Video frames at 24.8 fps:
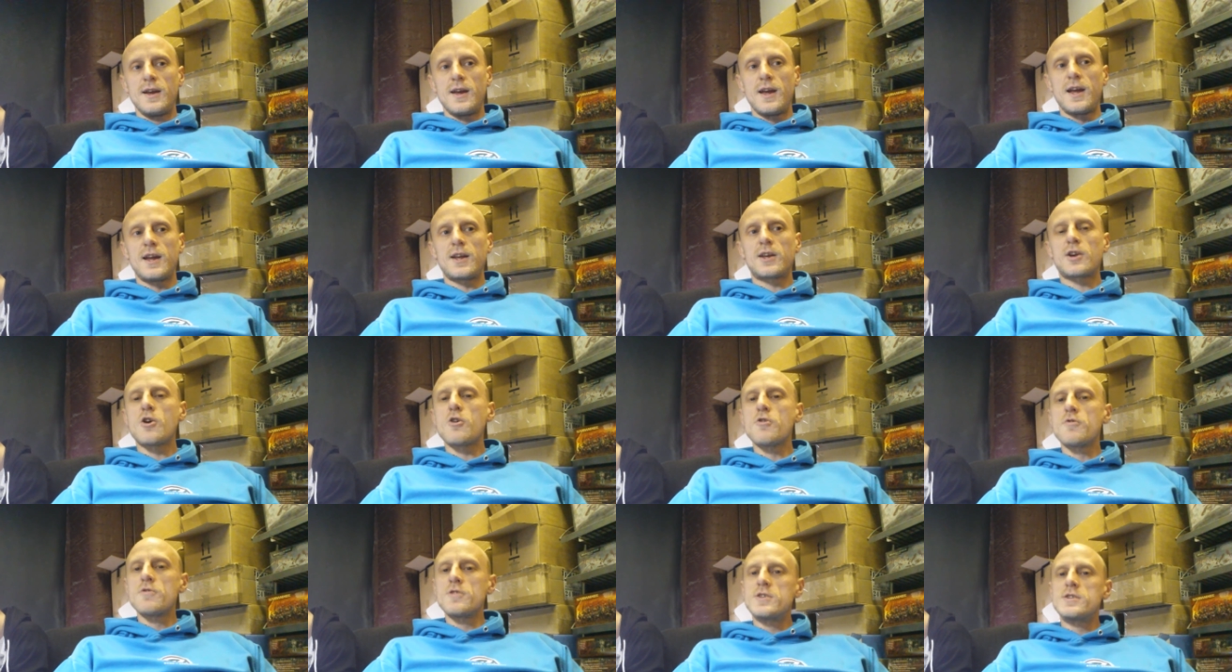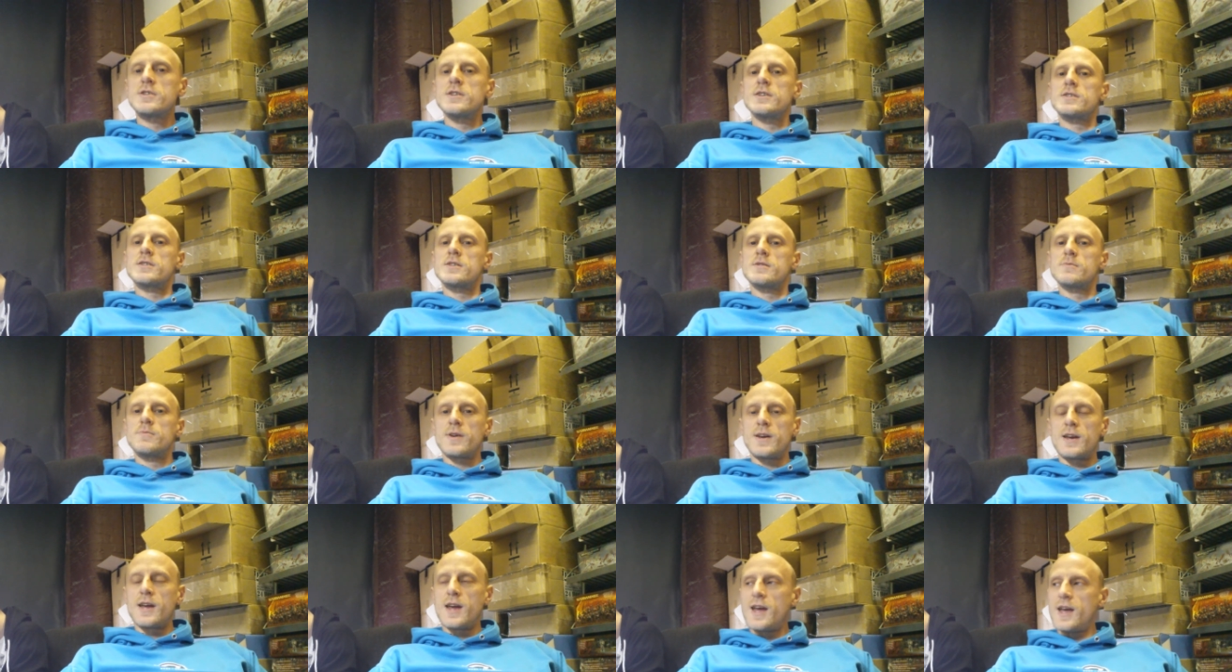encourage it to
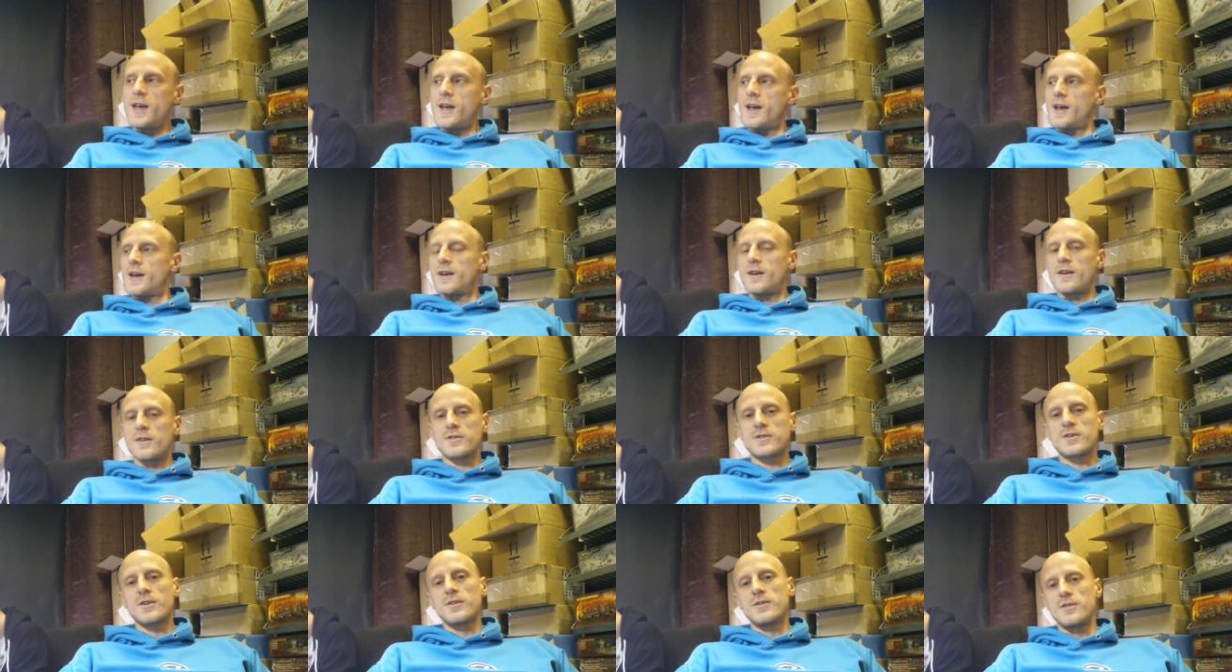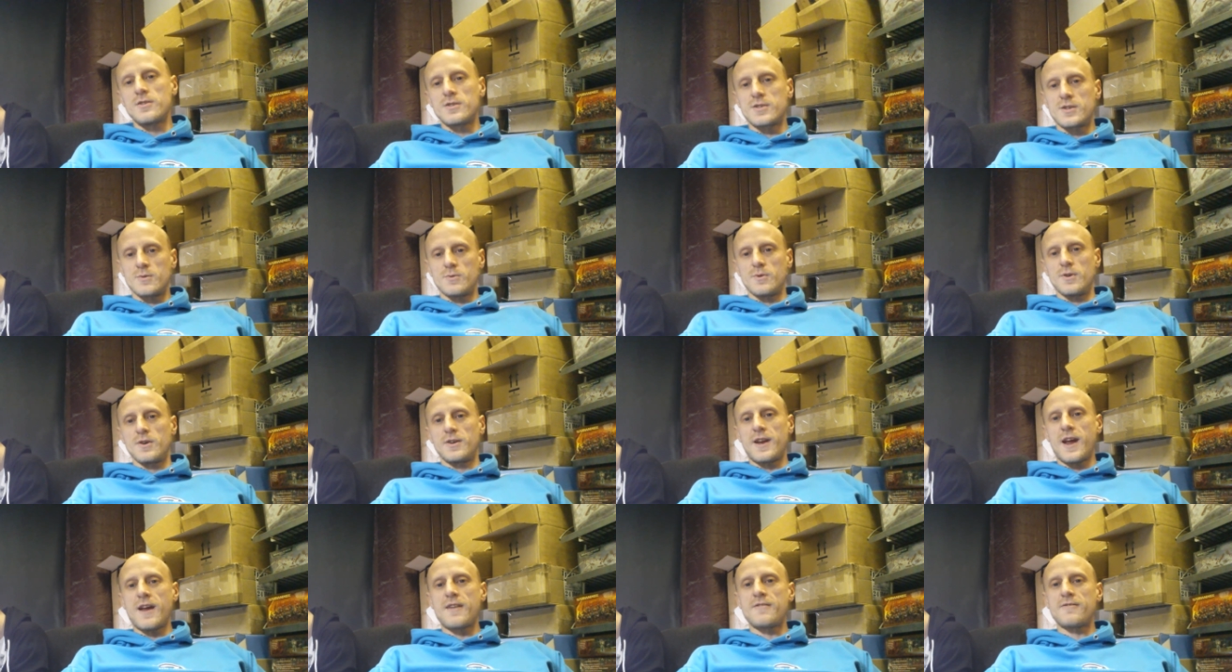be hit. I was going to use the
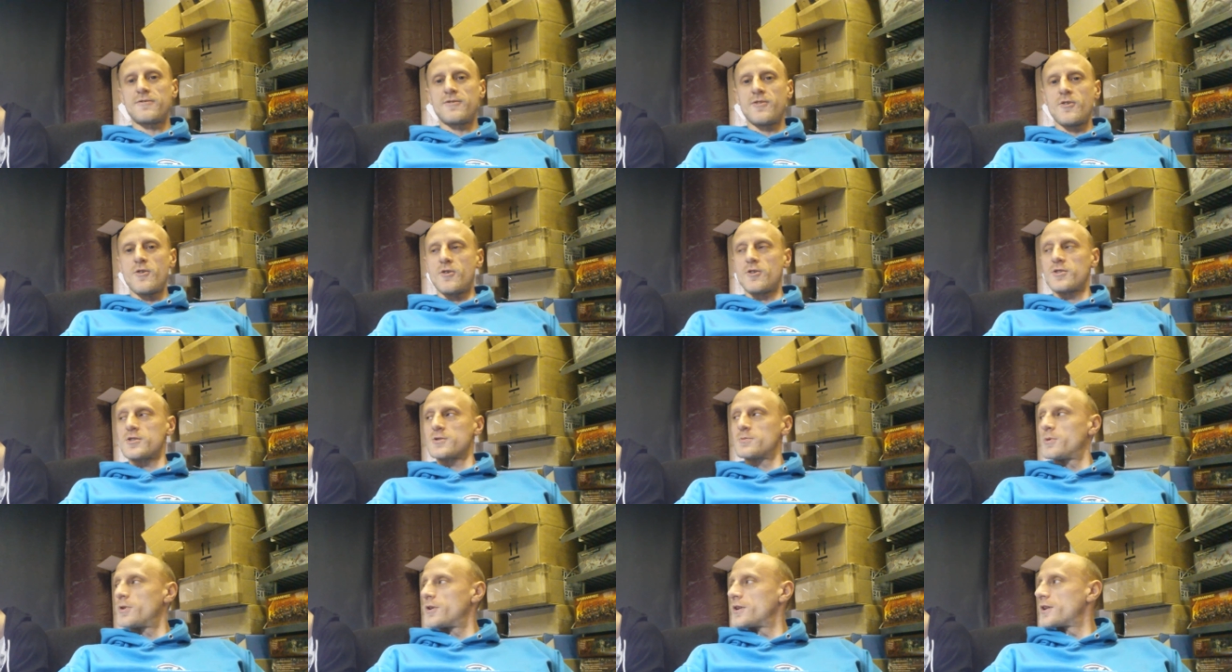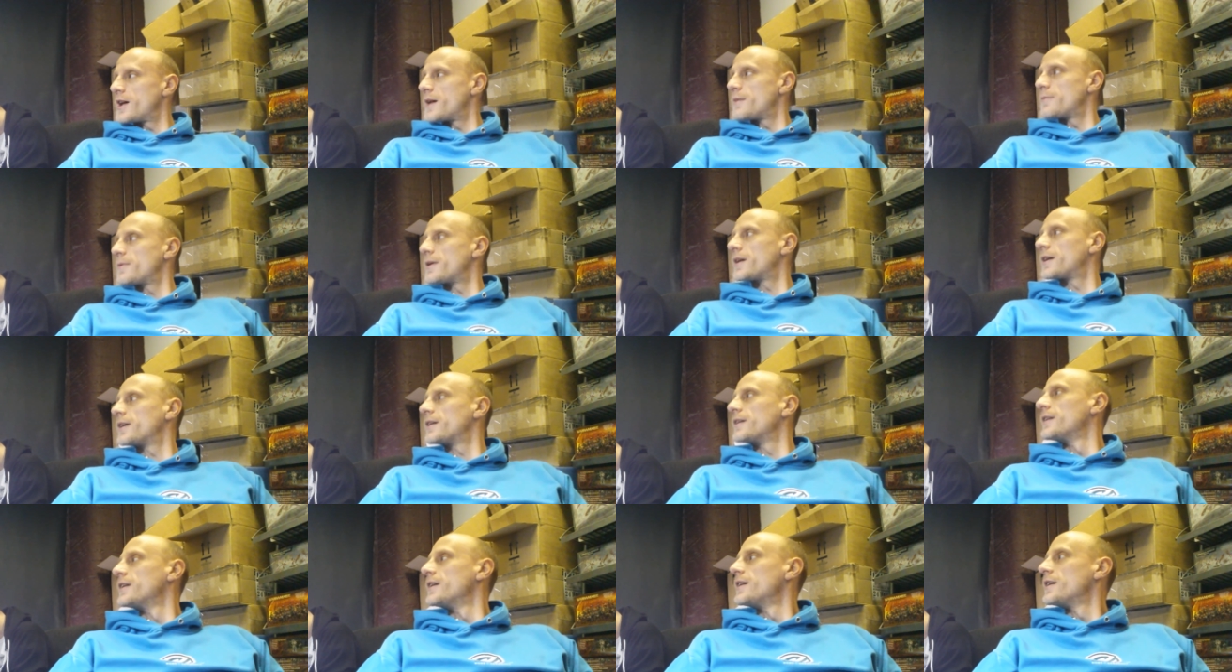word enforce, but that might
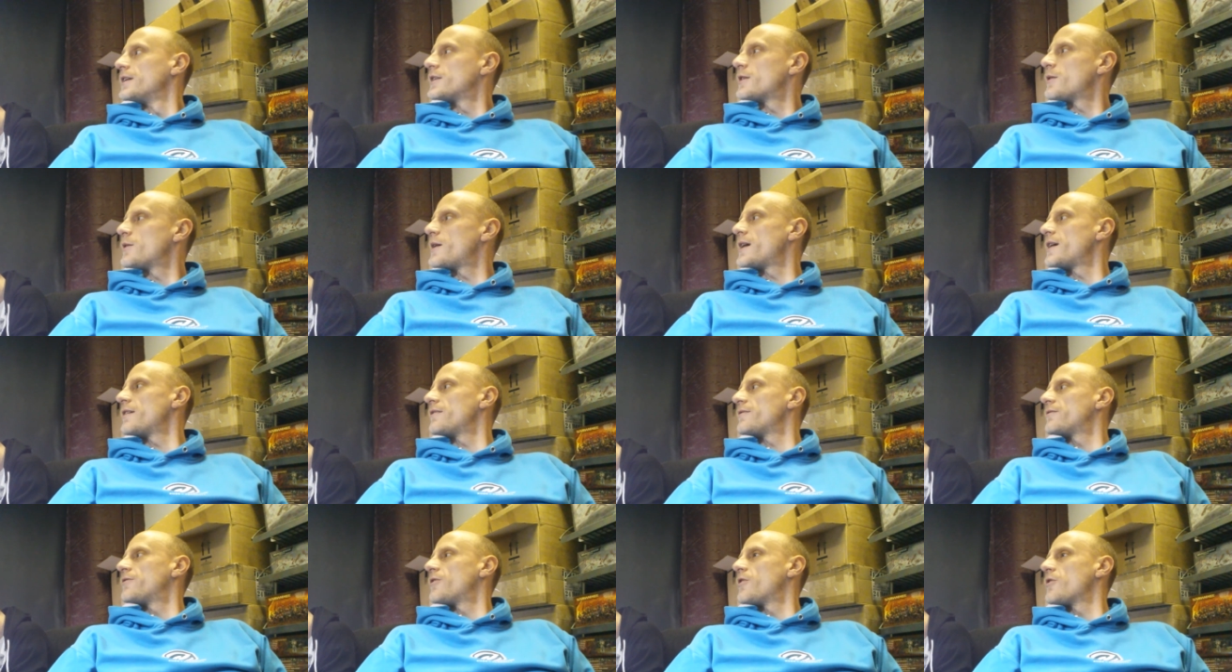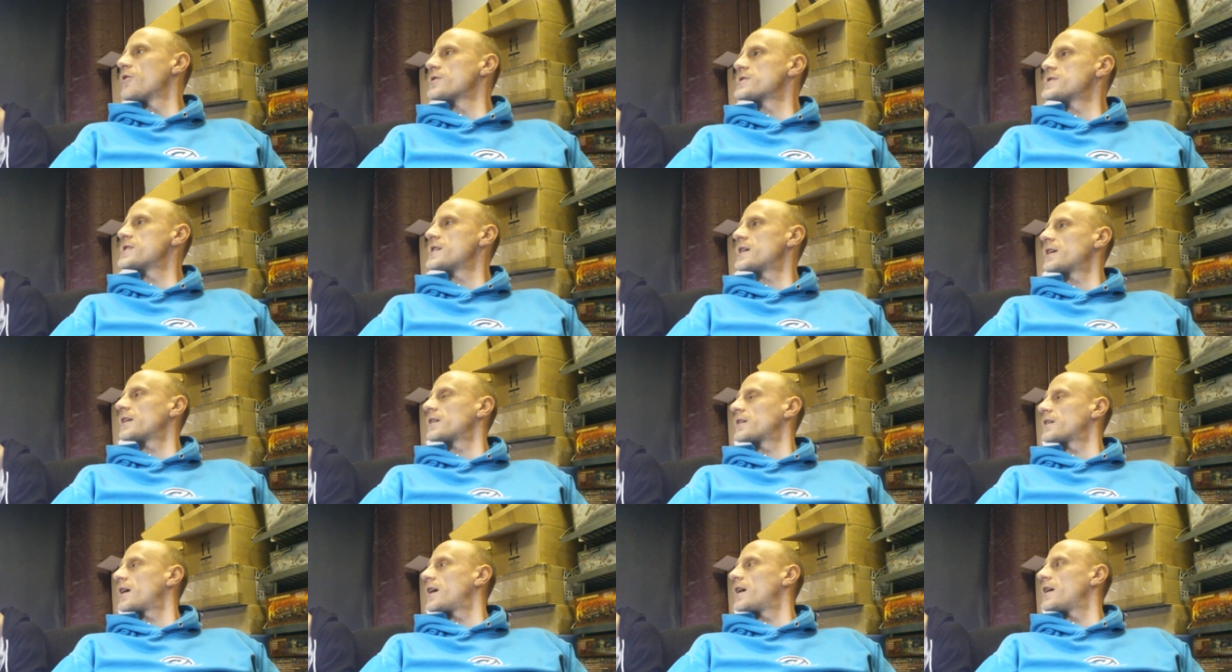do I enforce
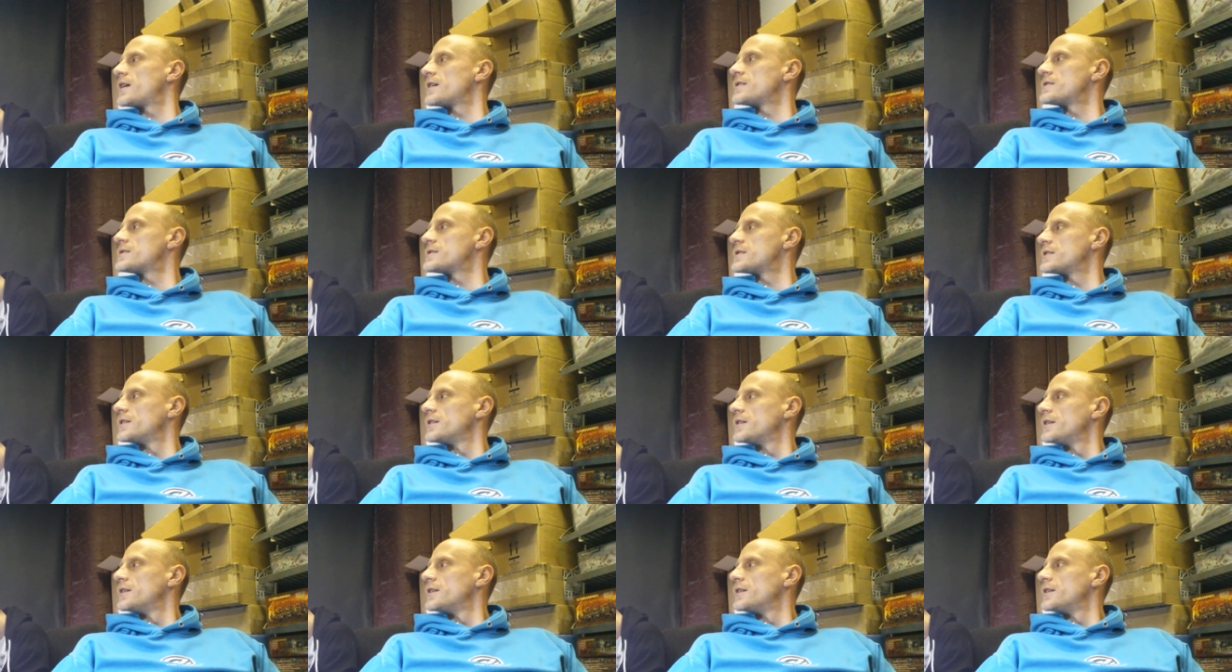it, guys?